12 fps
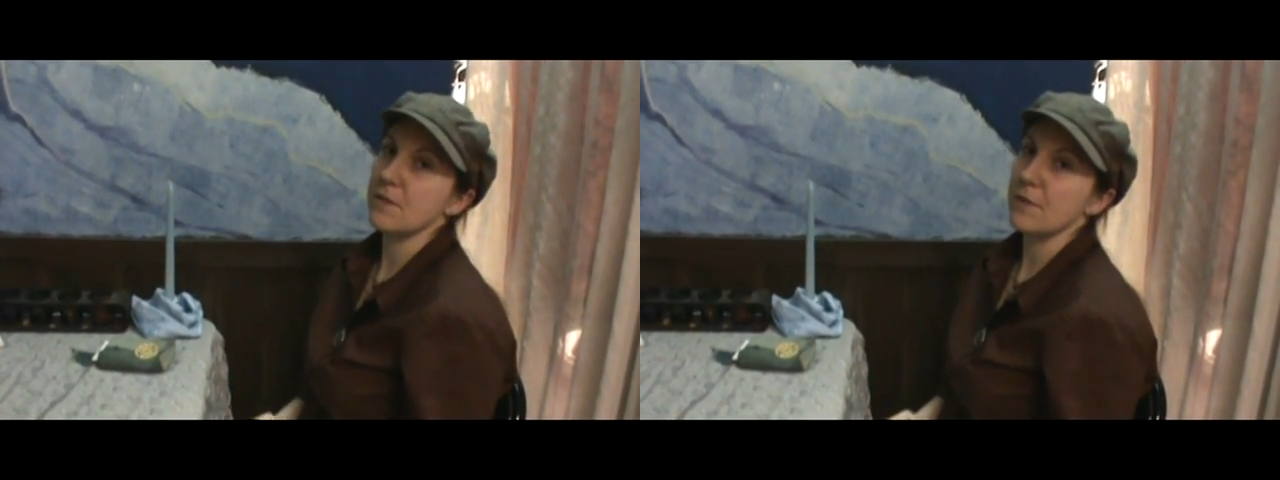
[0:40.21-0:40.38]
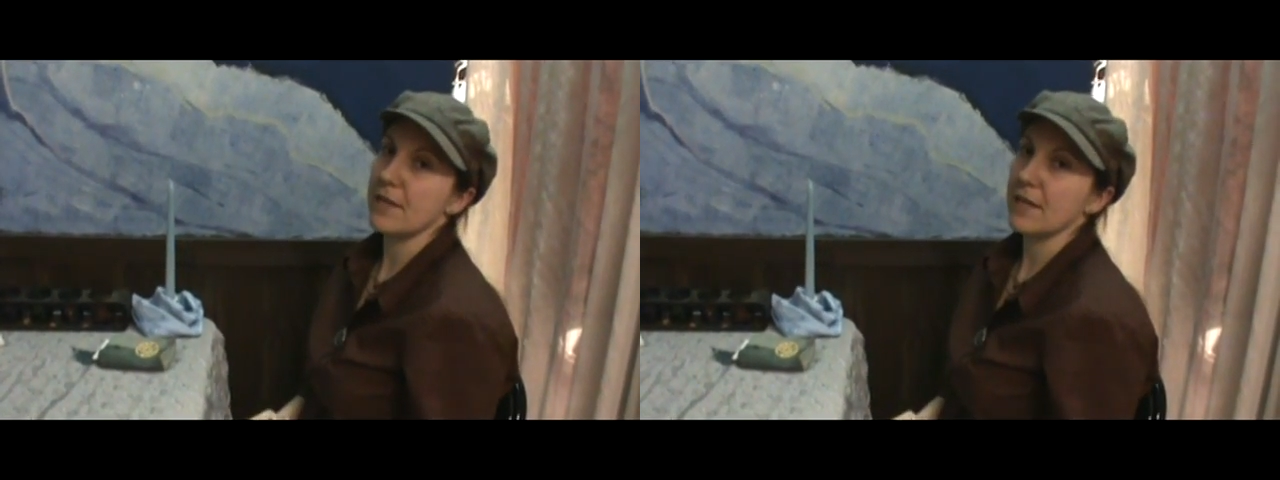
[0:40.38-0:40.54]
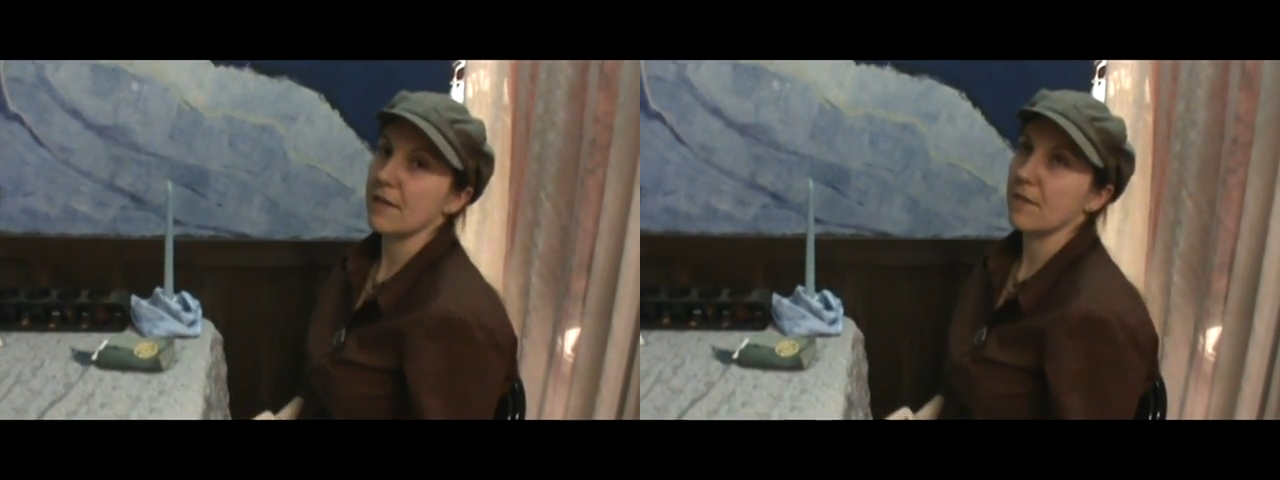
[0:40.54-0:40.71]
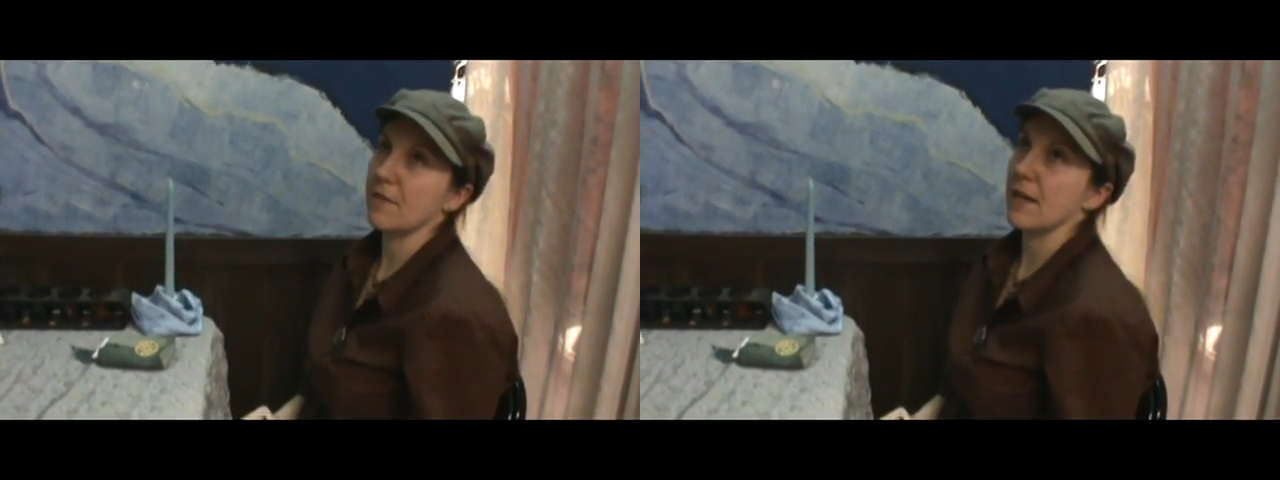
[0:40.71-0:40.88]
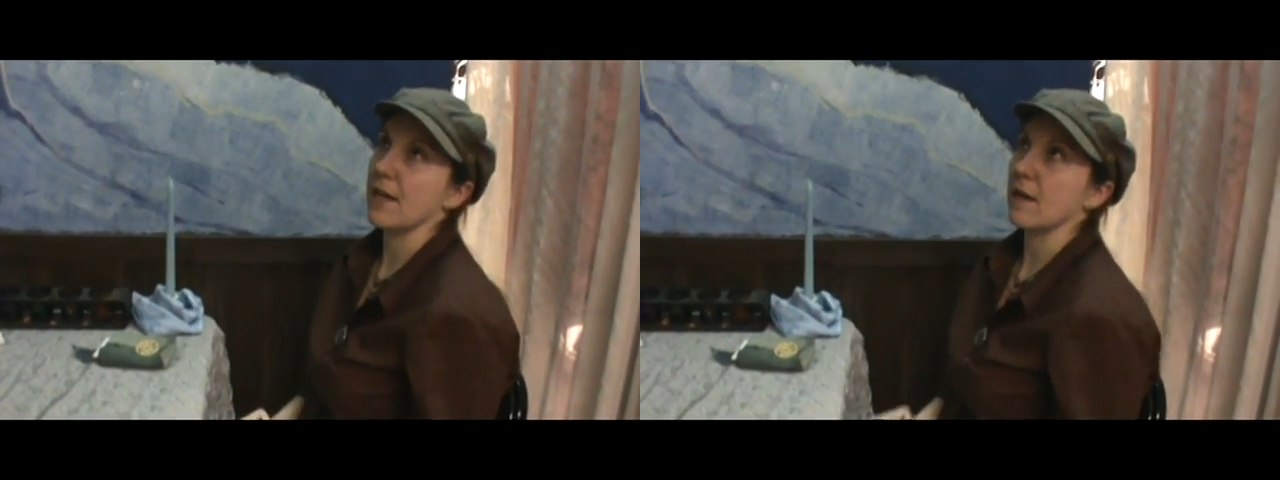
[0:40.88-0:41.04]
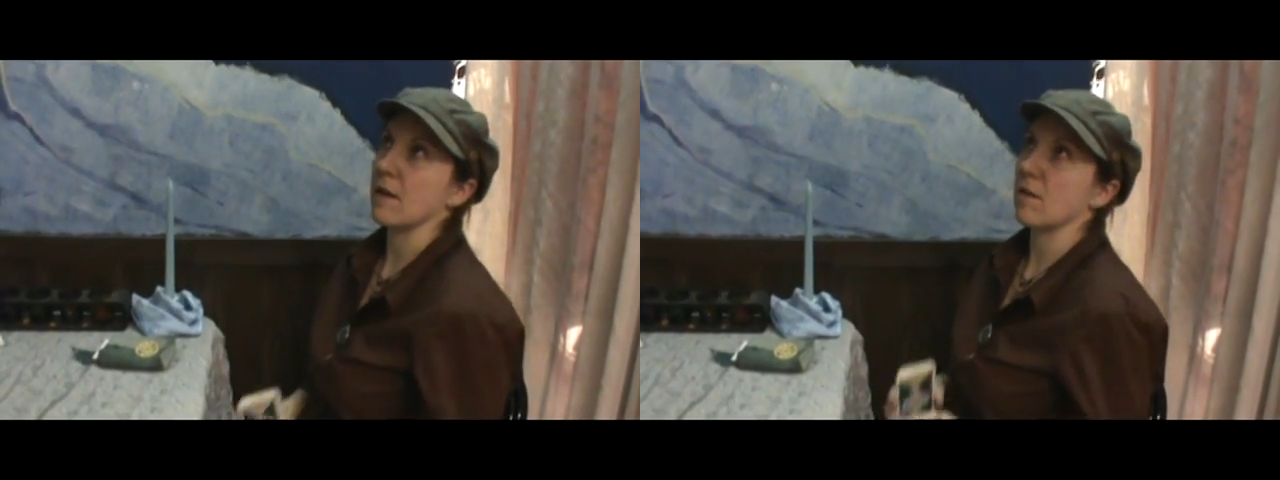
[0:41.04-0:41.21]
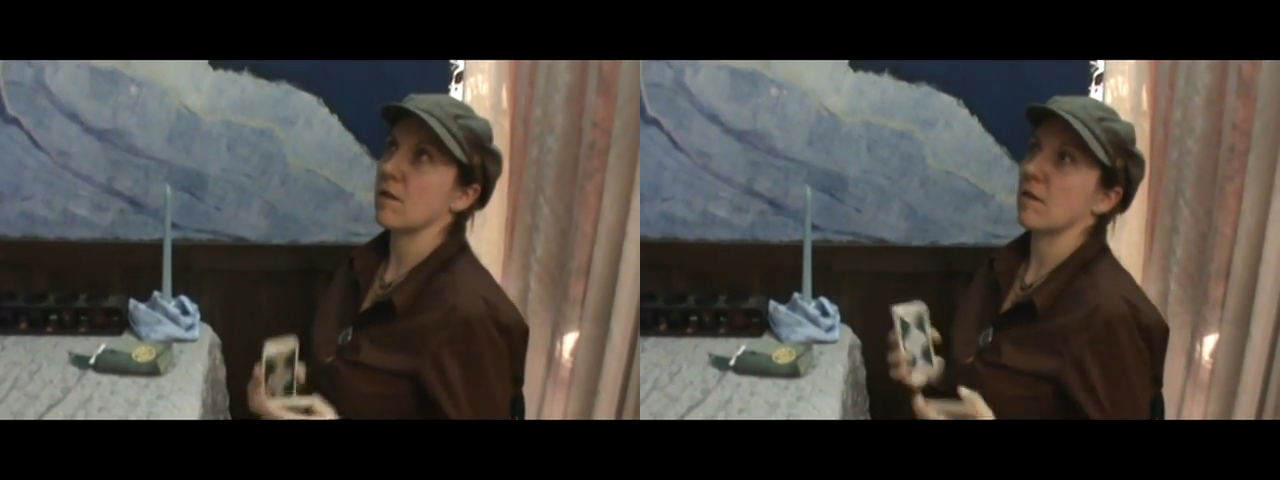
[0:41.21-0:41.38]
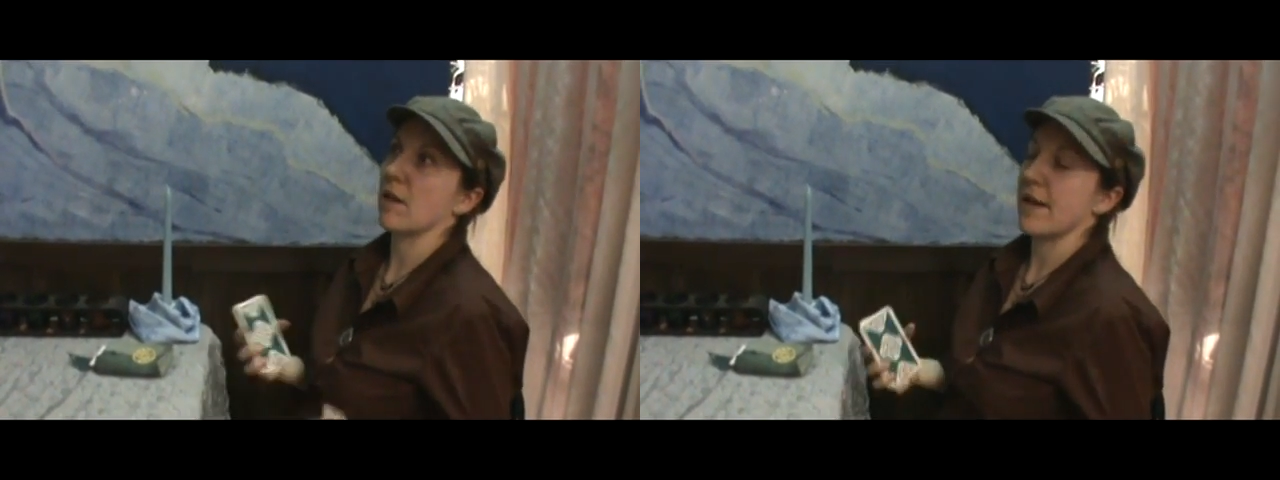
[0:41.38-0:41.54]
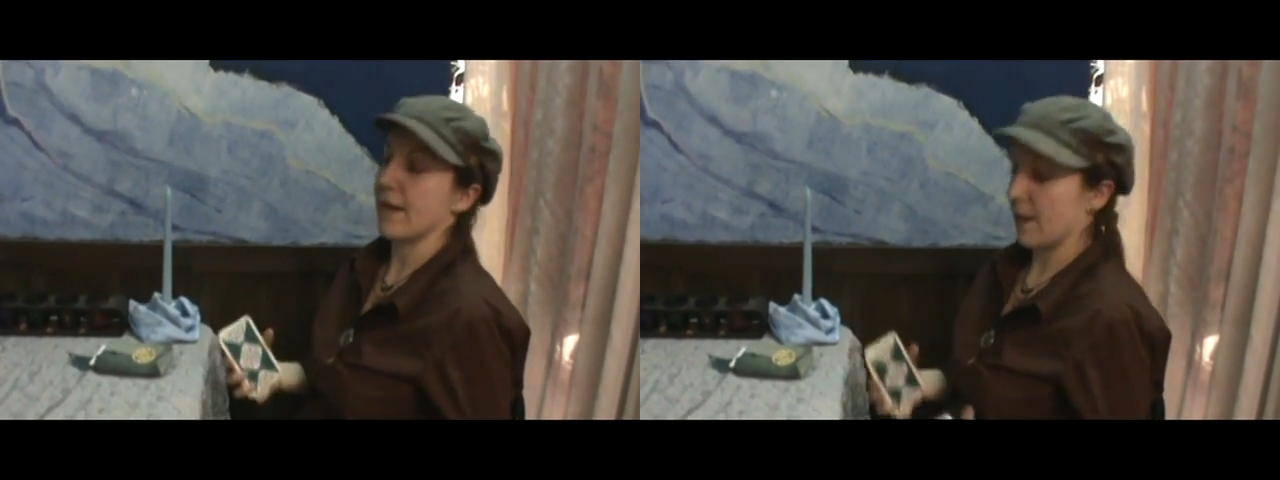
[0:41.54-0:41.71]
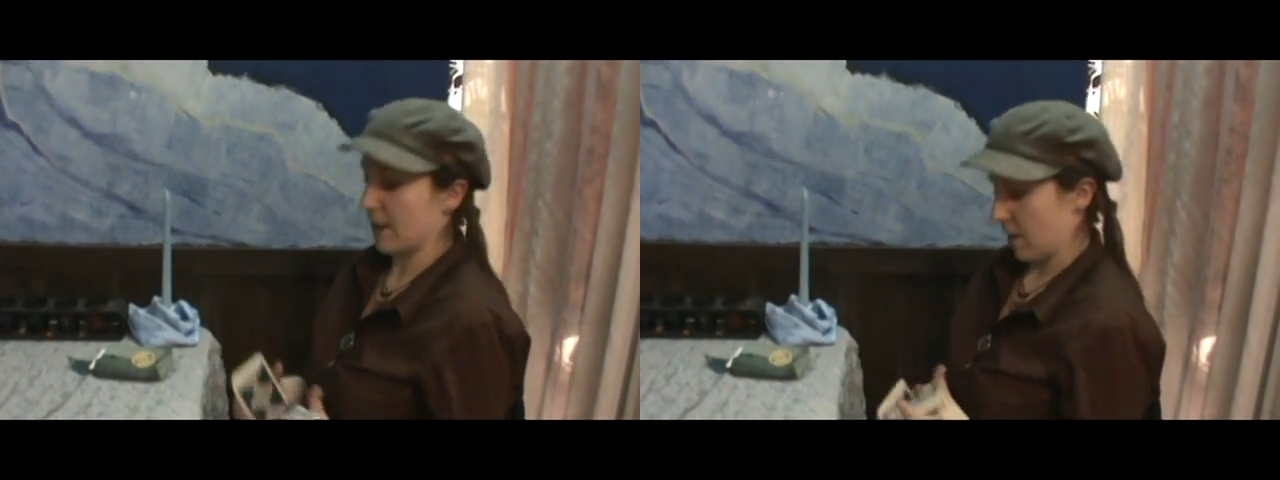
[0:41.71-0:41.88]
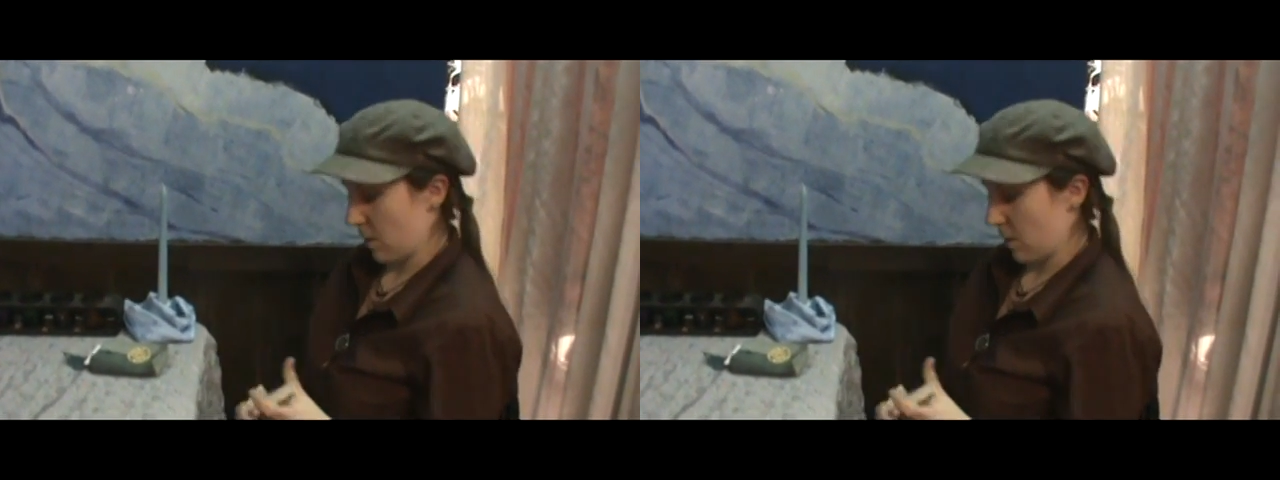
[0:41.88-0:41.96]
doing things like